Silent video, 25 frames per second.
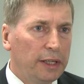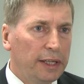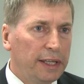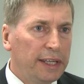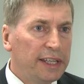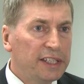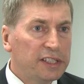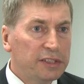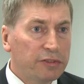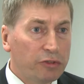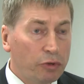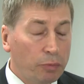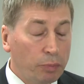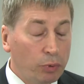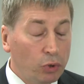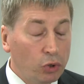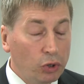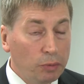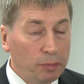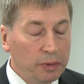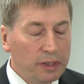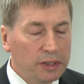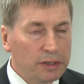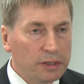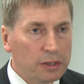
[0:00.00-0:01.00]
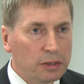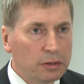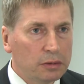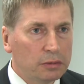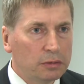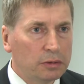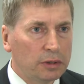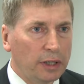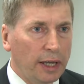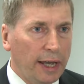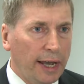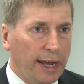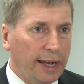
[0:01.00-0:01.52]
Ease of deployment
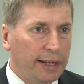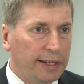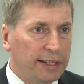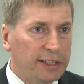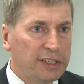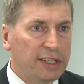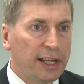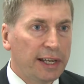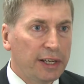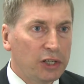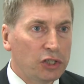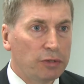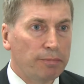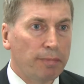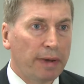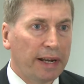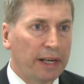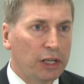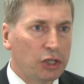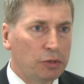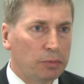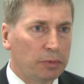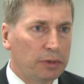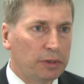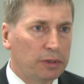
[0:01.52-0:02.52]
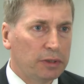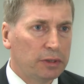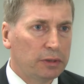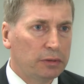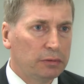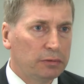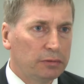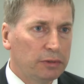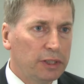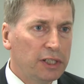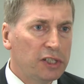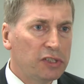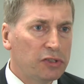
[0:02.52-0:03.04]
and intelligent management.
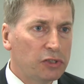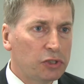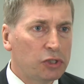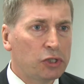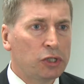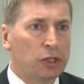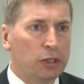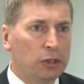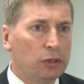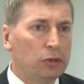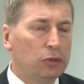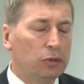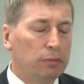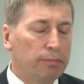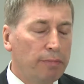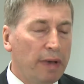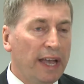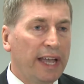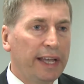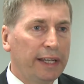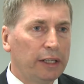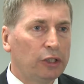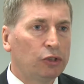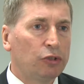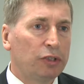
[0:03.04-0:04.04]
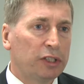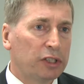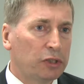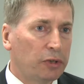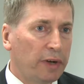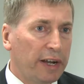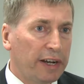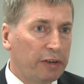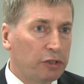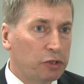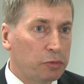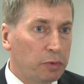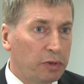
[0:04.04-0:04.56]
These are the two main critical
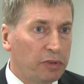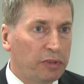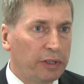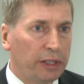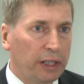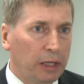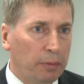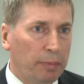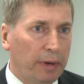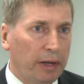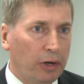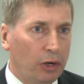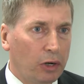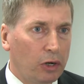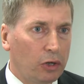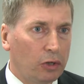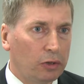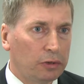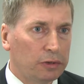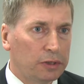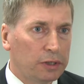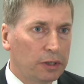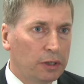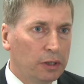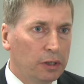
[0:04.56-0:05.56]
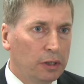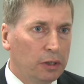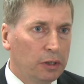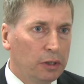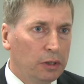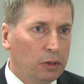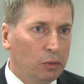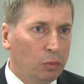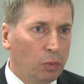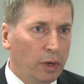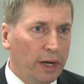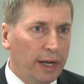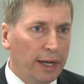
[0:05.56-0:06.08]
areas we think about a lot.
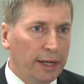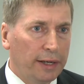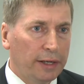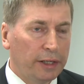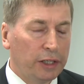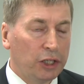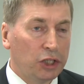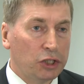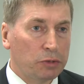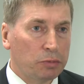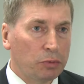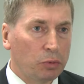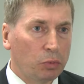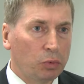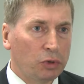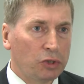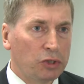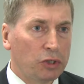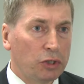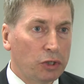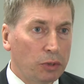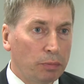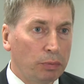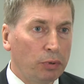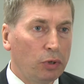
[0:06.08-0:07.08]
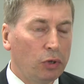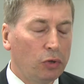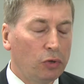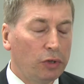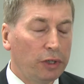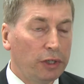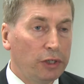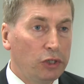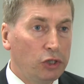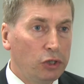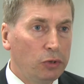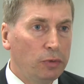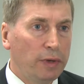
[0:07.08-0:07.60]
When a customer wants to deploy
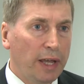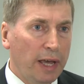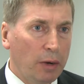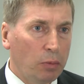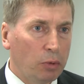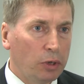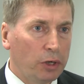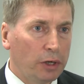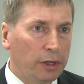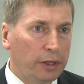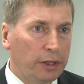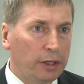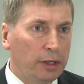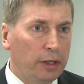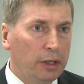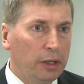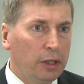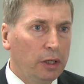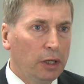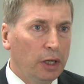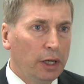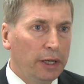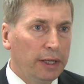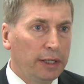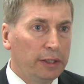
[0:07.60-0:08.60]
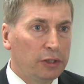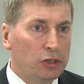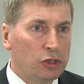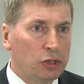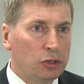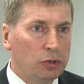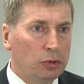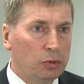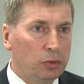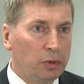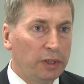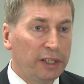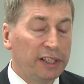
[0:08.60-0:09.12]
a new network
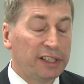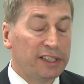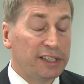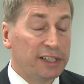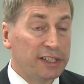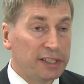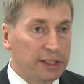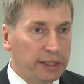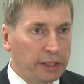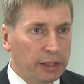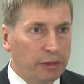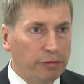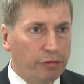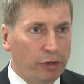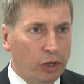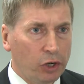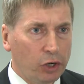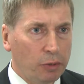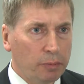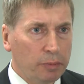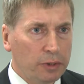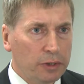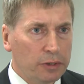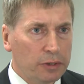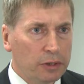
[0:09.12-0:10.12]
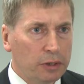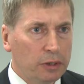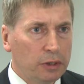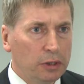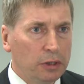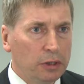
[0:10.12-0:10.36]
into an existing environment,